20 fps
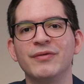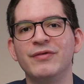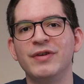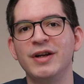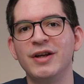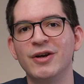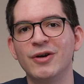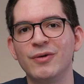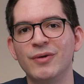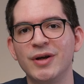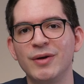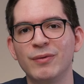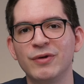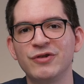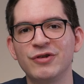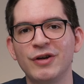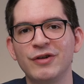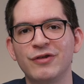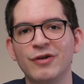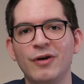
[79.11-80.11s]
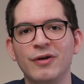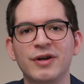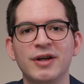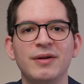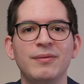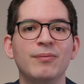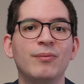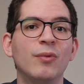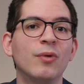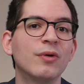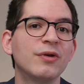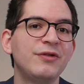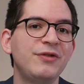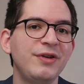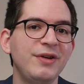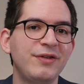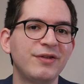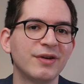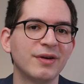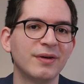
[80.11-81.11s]
video in which I talk in more
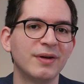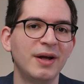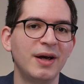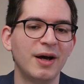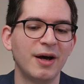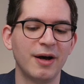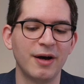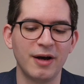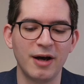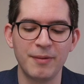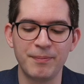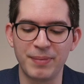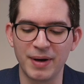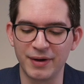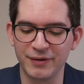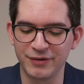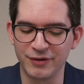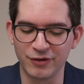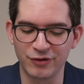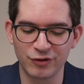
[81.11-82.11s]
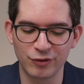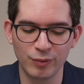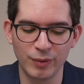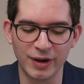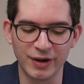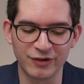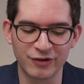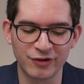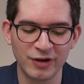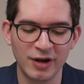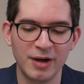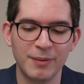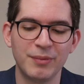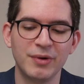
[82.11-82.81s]
detail about the switch.